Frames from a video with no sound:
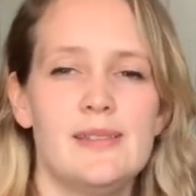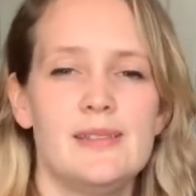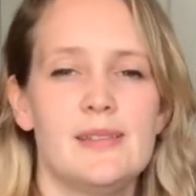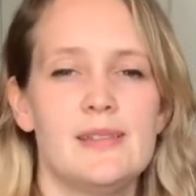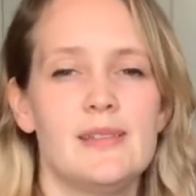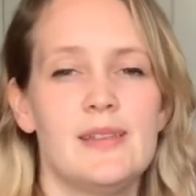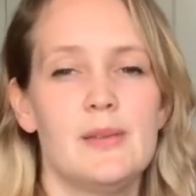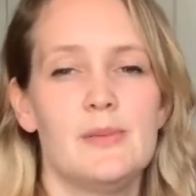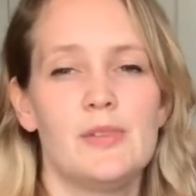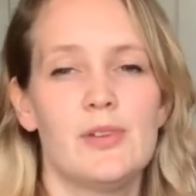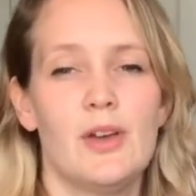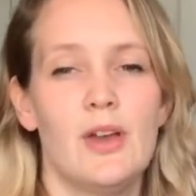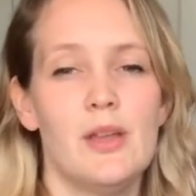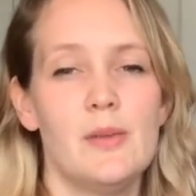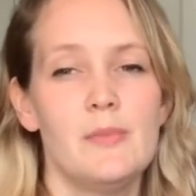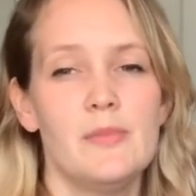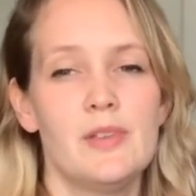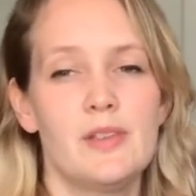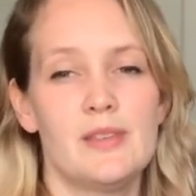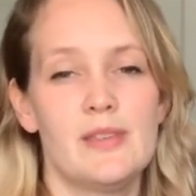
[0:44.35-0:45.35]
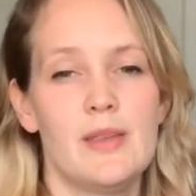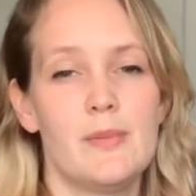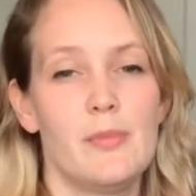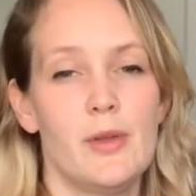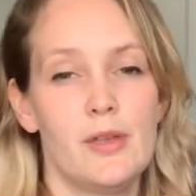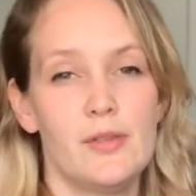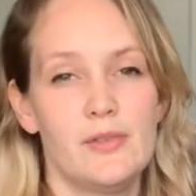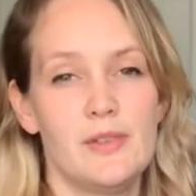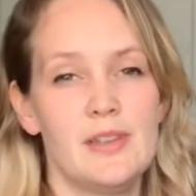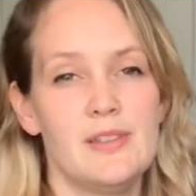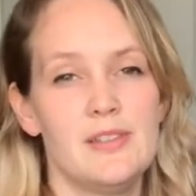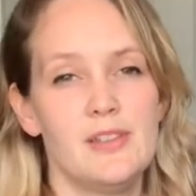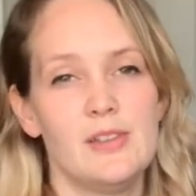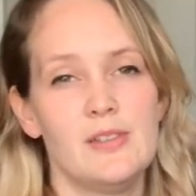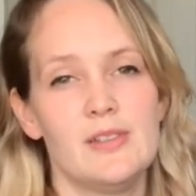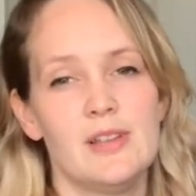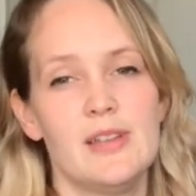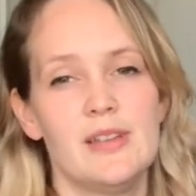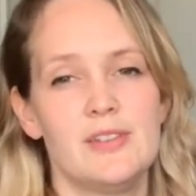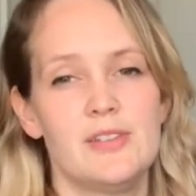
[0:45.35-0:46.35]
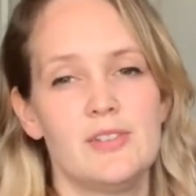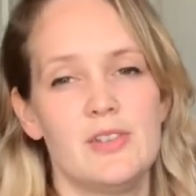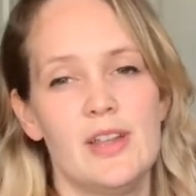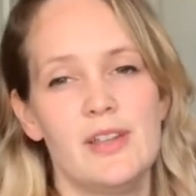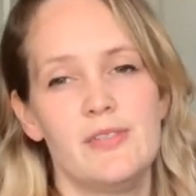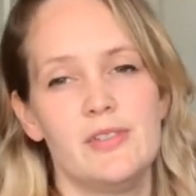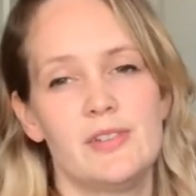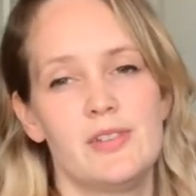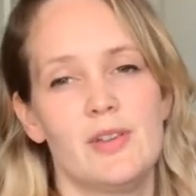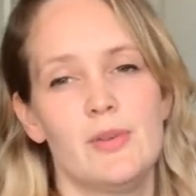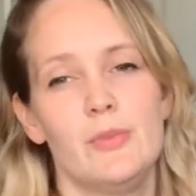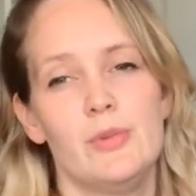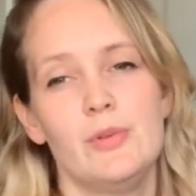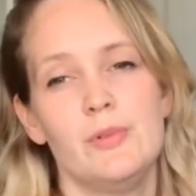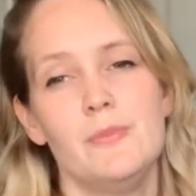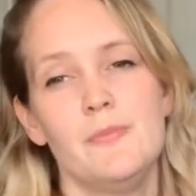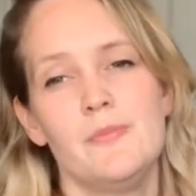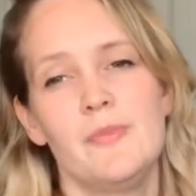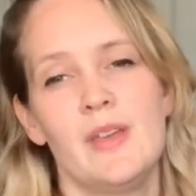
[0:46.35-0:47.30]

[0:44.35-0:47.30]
at the same time because they both need to use a litter tray, for example,